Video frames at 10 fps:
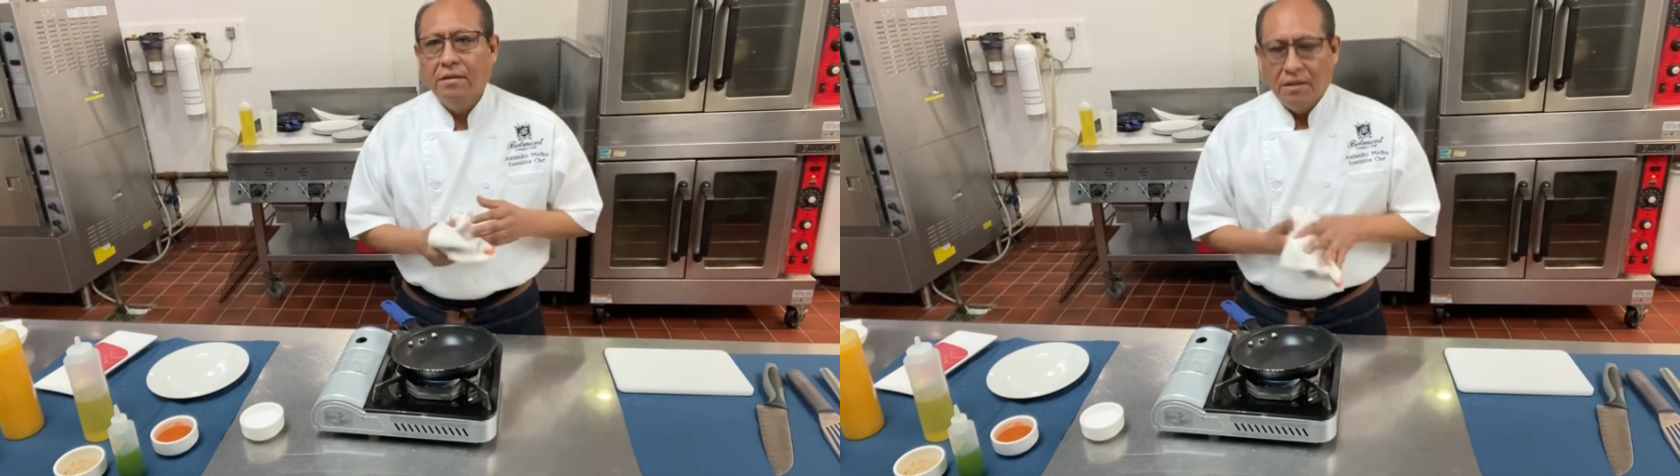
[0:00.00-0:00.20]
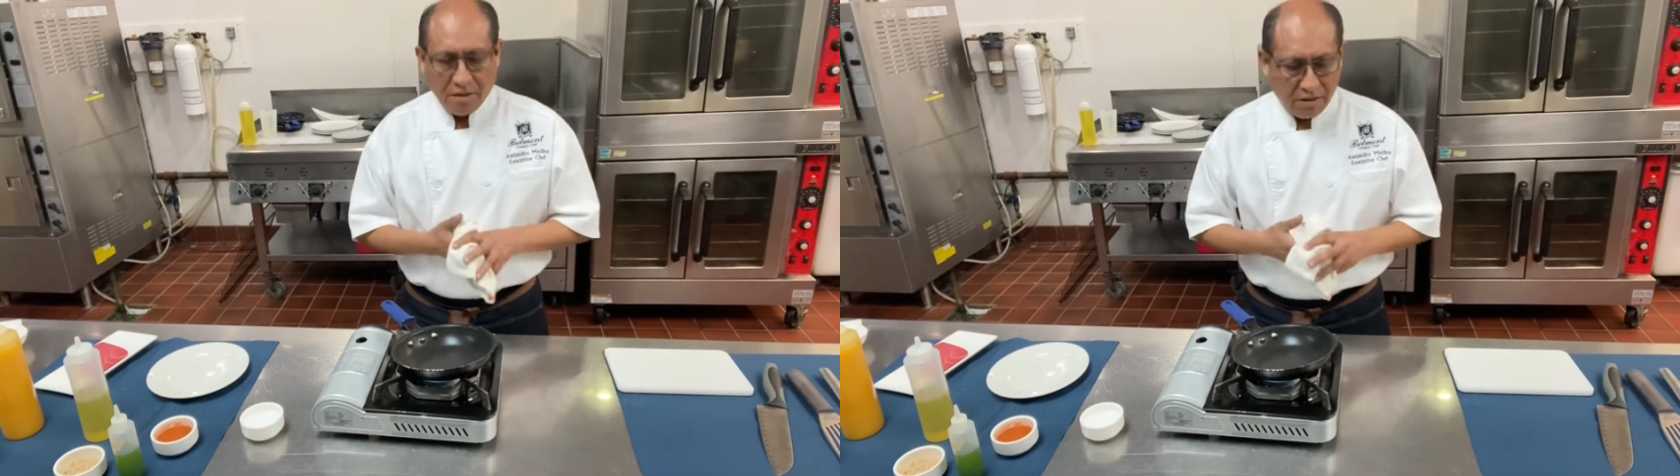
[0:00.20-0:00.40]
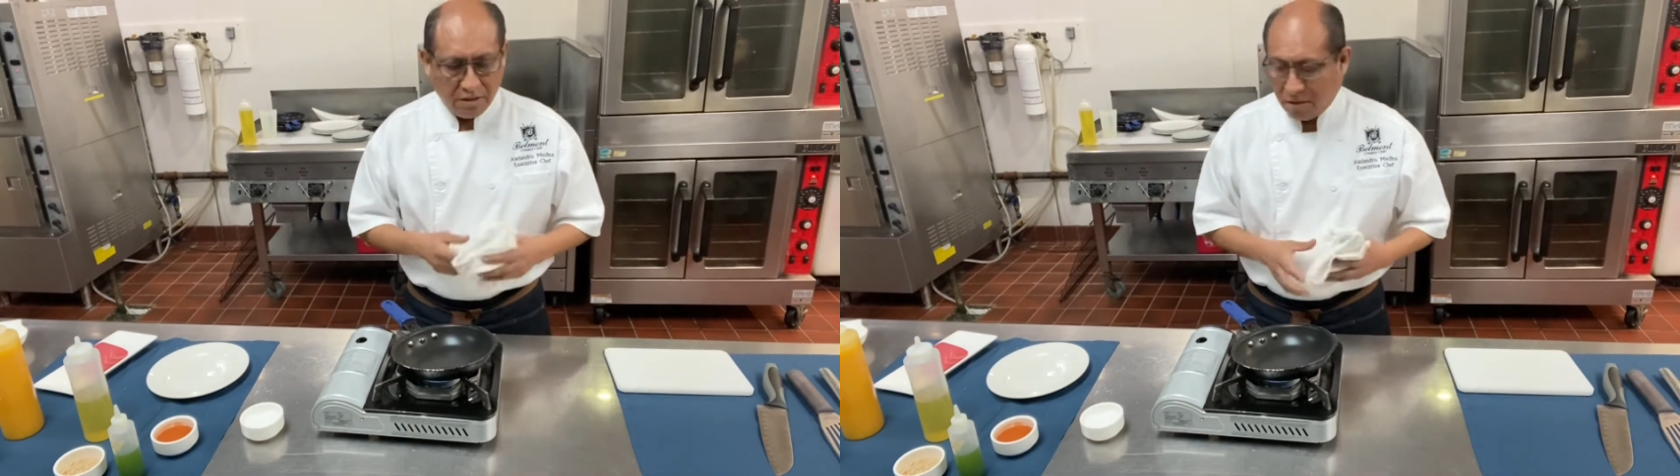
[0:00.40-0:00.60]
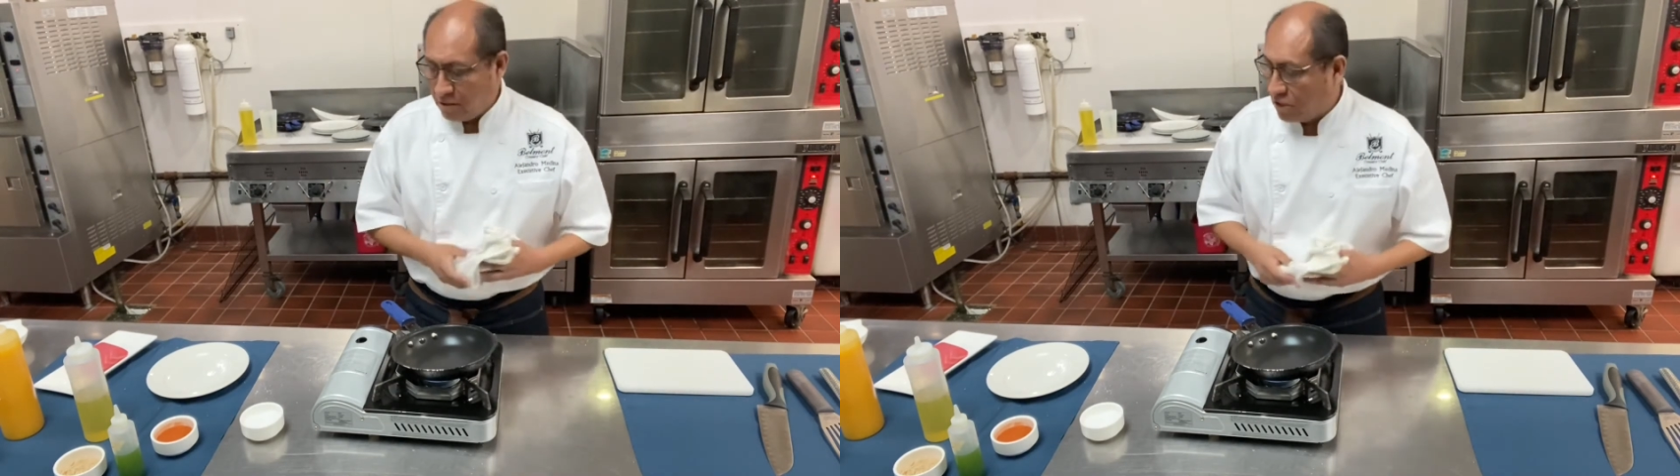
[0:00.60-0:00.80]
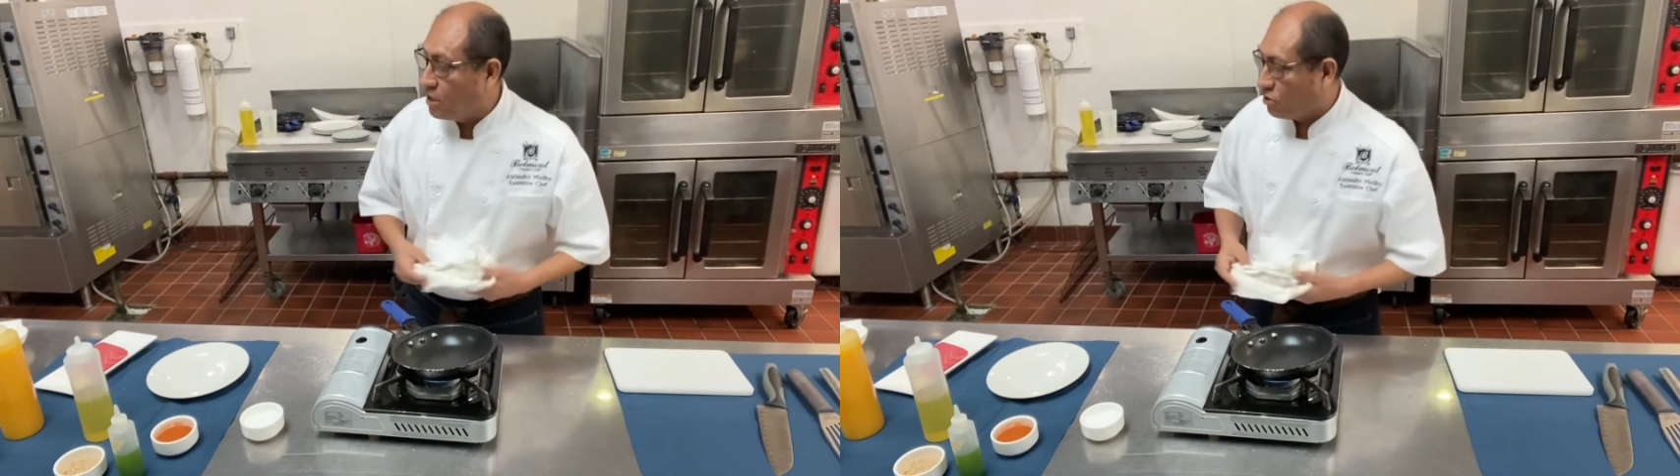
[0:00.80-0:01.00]
in the
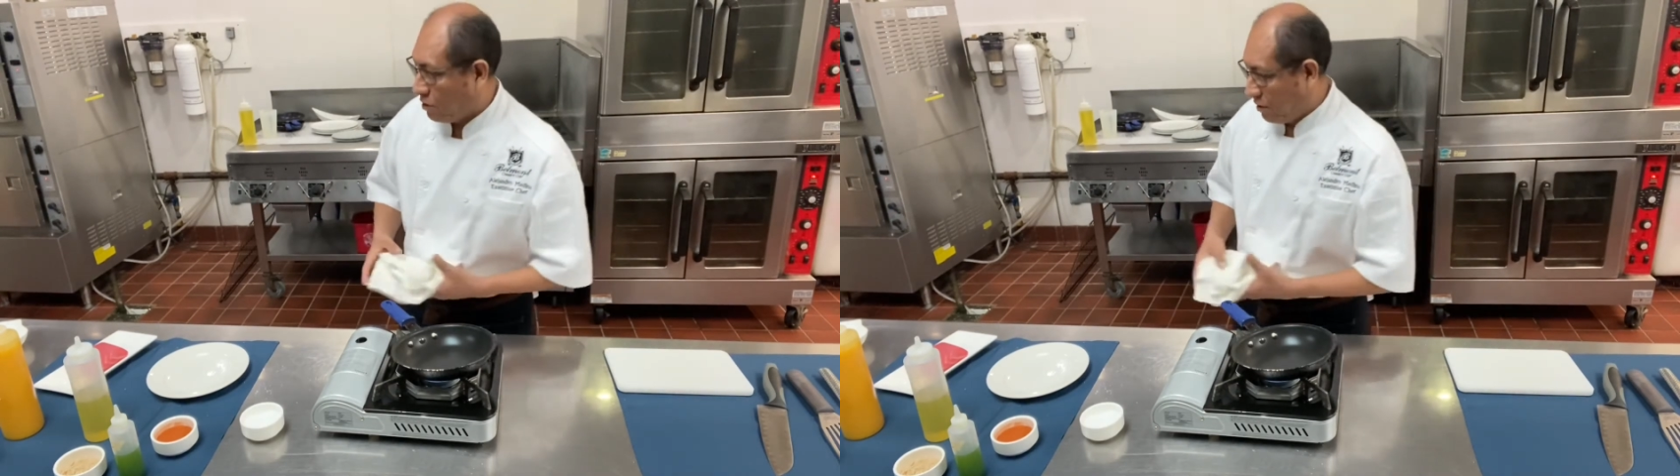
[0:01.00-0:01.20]
seasoning.